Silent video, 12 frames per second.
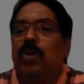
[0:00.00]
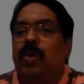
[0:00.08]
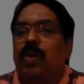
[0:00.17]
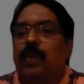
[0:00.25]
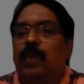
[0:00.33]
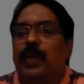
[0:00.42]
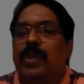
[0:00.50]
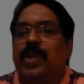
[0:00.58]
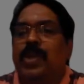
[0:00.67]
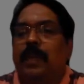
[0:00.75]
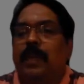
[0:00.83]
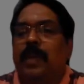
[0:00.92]
closed loop
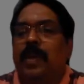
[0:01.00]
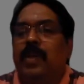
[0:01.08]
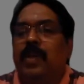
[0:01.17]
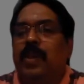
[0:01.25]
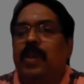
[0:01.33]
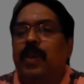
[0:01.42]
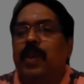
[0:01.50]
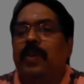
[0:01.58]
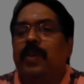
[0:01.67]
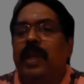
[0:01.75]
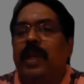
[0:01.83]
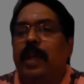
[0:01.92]
system gives you
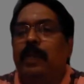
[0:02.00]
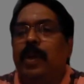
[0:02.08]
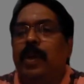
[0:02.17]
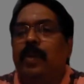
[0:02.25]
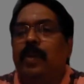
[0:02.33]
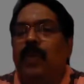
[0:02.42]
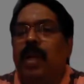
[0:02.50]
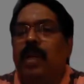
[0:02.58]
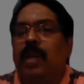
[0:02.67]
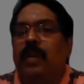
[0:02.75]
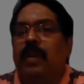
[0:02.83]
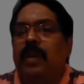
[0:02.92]
give an input to
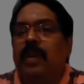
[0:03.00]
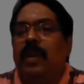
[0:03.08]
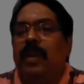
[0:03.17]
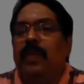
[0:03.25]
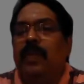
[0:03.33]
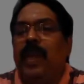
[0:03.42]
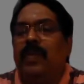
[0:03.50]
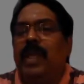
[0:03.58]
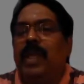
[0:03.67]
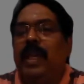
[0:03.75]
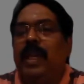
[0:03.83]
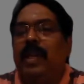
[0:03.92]
what we have
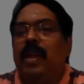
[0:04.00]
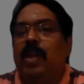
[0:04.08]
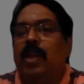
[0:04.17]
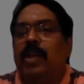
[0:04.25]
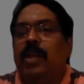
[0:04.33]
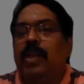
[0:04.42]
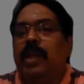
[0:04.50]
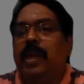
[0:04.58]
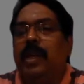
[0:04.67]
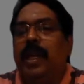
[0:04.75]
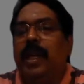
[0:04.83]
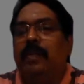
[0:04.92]
seen in
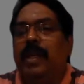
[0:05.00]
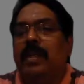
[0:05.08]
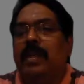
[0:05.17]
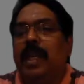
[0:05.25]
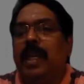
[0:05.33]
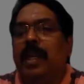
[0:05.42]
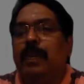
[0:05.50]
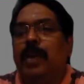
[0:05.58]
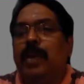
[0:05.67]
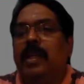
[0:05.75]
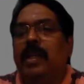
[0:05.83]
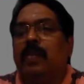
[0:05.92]
longitudinal dynamics. The
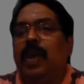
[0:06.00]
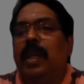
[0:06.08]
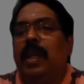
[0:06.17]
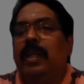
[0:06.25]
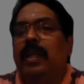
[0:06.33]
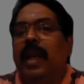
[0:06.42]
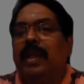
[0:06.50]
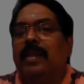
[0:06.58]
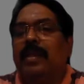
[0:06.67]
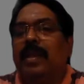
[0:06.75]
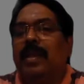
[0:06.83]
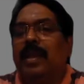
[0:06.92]
input is only the
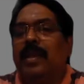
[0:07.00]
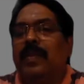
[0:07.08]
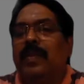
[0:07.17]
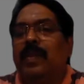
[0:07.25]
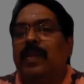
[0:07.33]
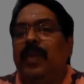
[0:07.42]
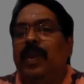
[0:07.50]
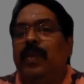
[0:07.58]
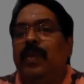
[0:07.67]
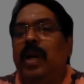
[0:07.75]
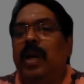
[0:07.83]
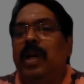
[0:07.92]
acceleration.
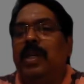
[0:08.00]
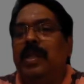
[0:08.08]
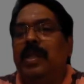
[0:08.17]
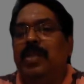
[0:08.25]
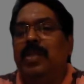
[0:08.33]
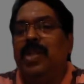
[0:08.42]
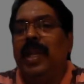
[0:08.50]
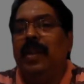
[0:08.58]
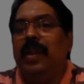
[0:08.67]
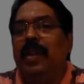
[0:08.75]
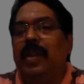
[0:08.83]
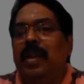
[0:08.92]
We do not change the
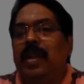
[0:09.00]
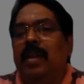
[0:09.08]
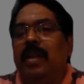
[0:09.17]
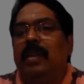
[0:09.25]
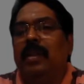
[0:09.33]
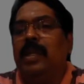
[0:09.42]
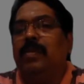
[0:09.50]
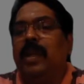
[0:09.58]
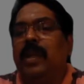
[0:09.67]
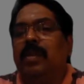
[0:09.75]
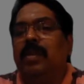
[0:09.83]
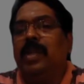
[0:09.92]
steering. That
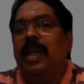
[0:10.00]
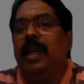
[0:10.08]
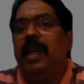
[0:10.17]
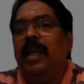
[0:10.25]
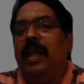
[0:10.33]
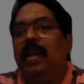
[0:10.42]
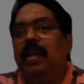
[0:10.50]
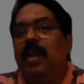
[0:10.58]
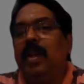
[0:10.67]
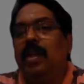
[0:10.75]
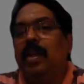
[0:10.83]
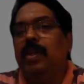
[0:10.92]
means we studied
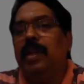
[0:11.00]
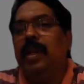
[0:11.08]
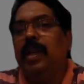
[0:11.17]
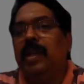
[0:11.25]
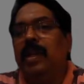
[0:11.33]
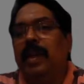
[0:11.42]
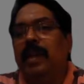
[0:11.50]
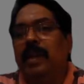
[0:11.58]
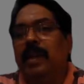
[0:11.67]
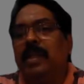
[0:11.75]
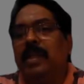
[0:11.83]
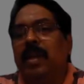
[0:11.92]
longitudinal
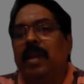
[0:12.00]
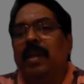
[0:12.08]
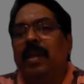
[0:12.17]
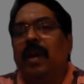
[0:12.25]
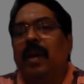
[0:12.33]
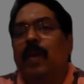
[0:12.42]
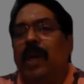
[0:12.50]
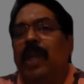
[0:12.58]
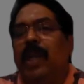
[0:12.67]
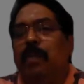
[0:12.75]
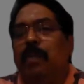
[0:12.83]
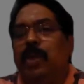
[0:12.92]
dynamics, a
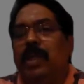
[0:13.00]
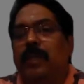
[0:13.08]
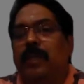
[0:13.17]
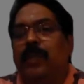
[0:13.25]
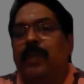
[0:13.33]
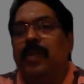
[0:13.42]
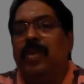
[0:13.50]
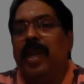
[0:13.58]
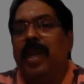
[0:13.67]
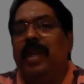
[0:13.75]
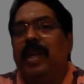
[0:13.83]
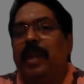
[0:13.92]
1D motion, a
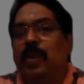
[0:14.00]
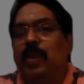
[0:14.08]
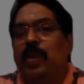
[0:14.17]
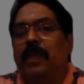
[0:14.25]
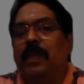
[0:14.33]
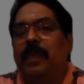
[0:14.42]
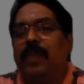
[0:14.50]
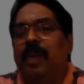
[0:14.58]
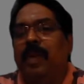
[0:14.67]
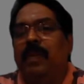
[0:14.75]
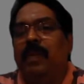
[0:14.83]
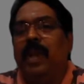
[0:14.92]
straight line motion.
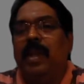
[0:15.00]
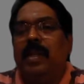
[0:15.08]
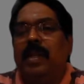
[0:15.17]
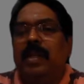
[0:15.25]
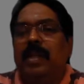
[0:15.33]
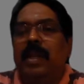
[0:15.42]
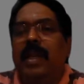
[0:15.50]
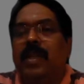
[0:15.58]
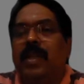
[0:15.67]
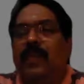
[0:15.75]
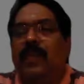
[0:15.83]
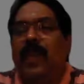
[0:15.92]
Whereas in
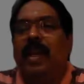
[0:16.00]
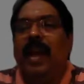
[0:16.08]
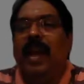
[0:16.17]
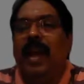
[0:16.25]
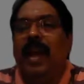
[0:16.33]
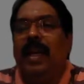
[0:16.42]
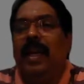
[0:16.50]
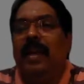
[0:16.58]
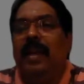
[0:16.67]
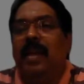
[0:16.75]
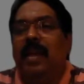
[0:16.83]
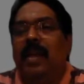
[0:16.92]
case of vehicle
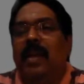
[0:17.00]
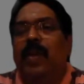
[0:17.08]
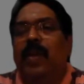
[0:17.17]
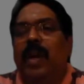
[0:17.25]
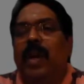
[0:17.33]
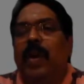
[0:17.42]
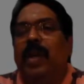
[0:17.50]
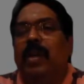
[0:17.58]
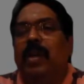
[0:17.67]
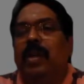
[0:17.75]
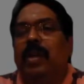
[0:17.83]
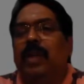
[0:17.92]
handling, we are
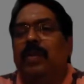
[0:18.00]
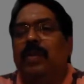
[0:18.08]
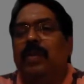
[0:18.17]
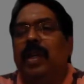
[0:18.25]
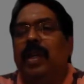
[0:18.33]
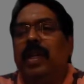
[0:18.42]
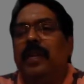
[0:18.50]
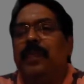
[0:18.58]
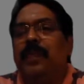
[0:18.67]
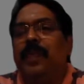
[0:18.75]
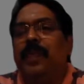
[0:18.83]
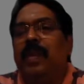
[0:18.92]
going to give
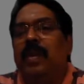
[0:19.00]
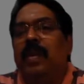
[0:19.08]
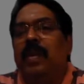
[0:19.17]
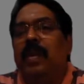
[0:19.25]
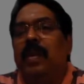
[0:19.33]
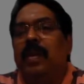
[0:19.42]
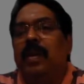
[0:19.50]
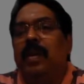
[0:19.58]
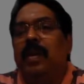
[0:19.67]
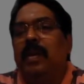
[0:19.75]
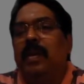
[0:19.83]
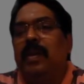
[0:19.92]
the
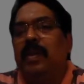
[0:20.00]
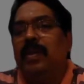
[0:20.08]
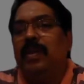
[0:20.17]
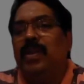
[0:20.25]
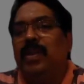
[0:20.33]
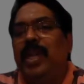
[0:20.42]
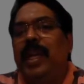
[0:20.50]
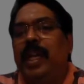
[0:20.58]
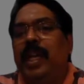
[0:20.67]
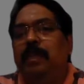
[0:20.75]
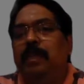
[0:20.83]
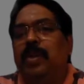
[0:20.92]
uh, uh,
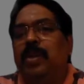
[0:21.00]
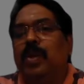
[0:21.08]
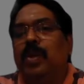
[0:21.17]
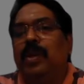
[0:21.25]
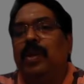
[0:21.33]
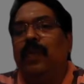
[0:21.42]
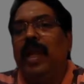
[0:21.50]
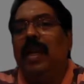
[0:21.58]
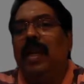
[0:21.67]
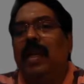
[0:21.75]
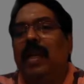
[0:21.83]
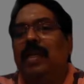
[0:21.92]
steering input. So the
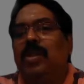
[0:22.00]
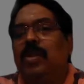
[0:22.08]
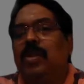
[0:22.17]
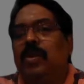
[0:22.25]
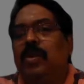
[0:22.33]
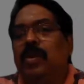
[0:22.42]
vehicle is